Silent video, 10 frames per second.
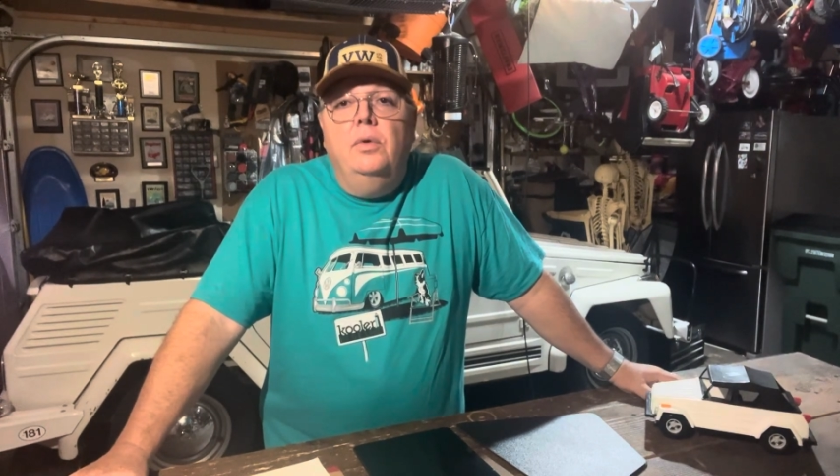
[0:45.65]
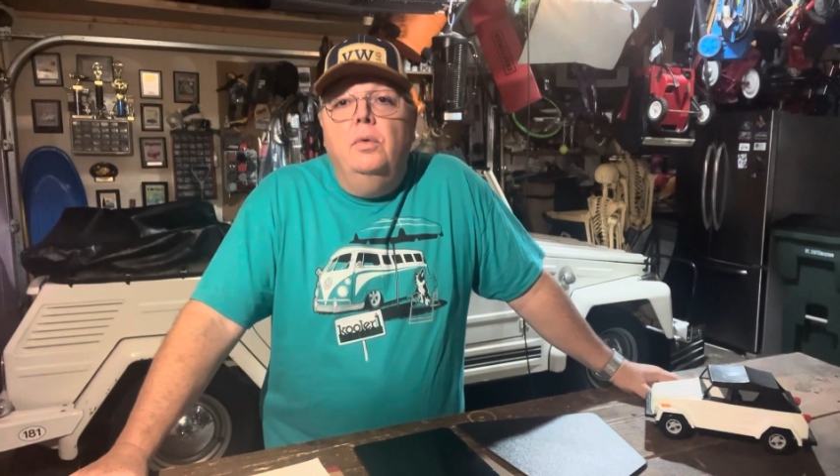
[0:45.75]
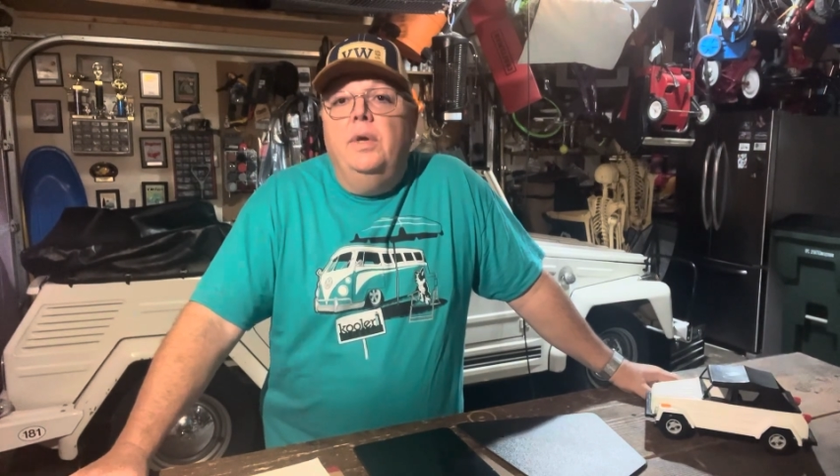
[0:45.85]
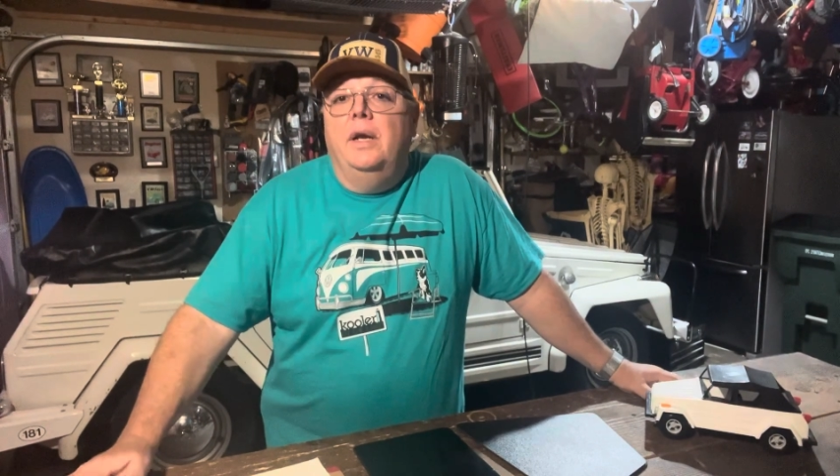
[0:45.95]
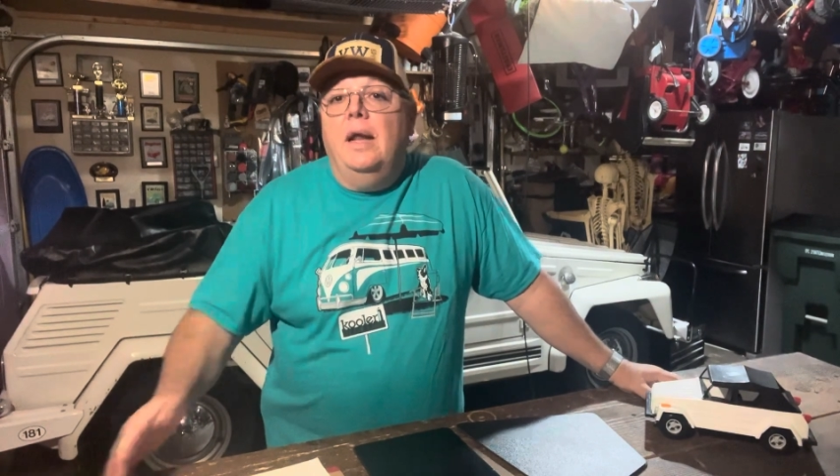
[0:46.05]

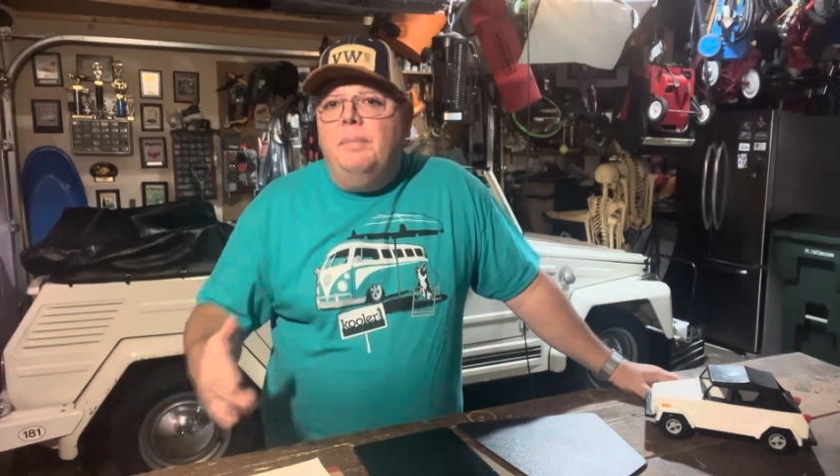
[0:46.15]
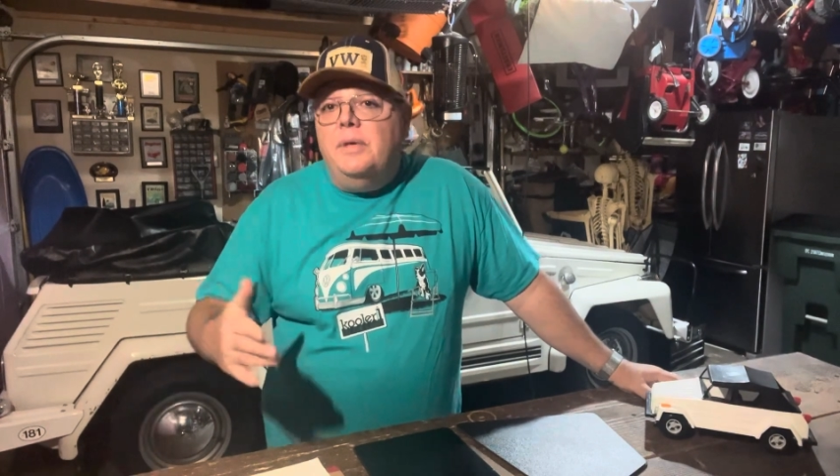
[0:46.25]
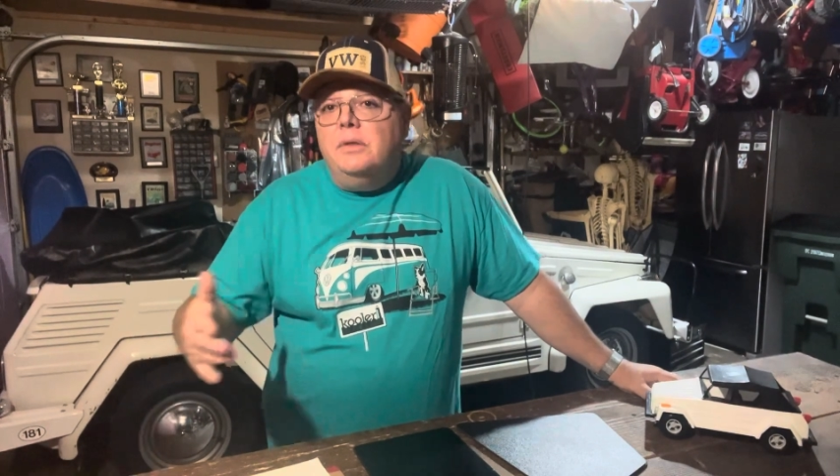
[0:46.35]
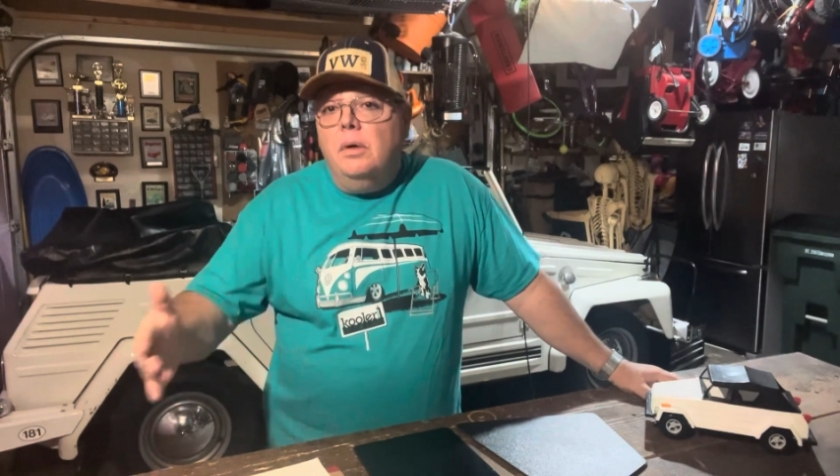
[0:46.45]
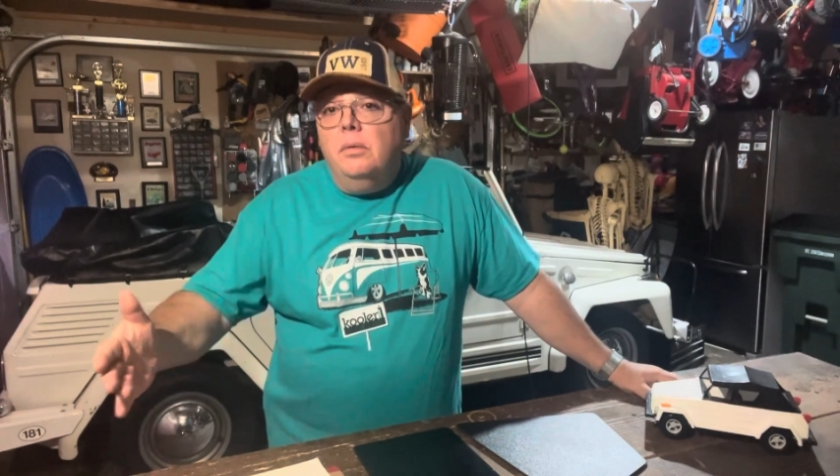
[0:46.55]
do it in
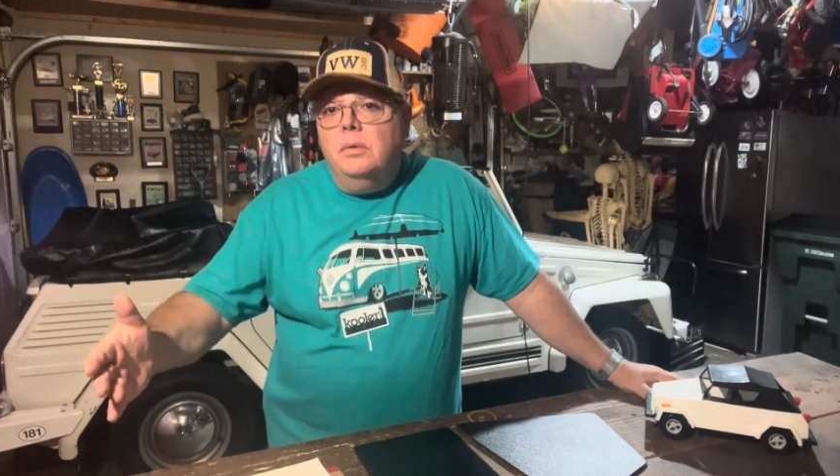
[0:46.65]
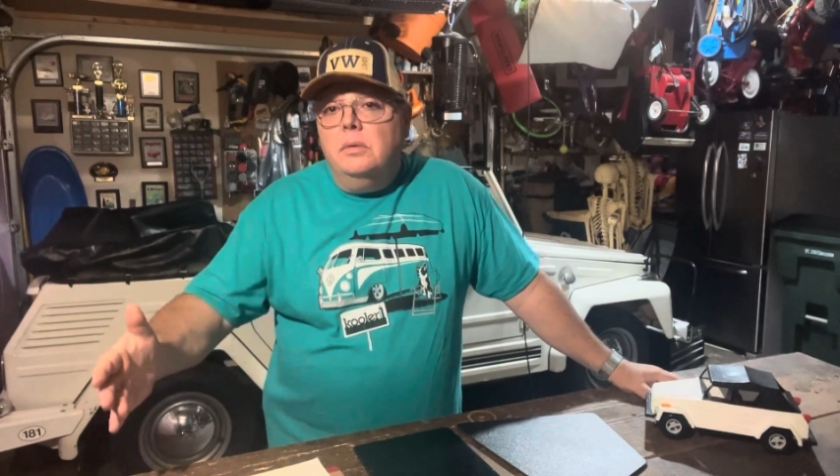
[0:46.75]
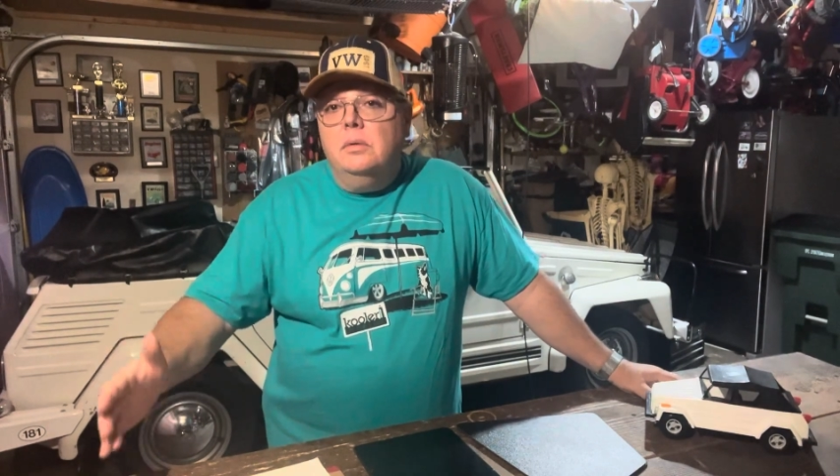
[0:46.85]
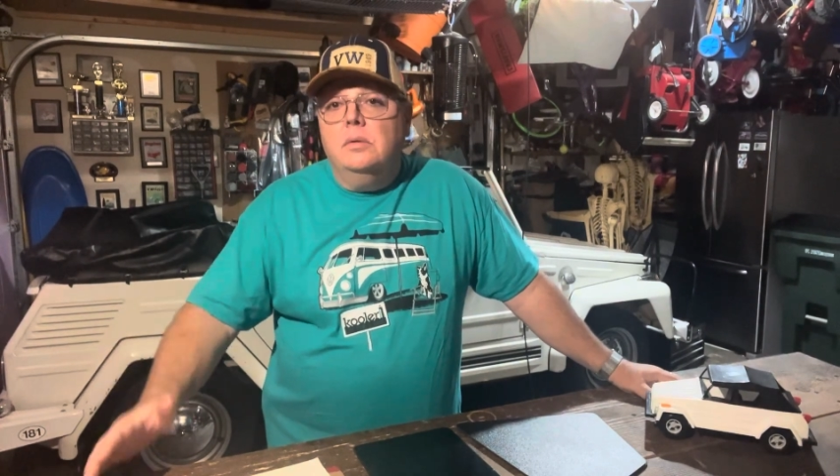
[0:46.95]
episodes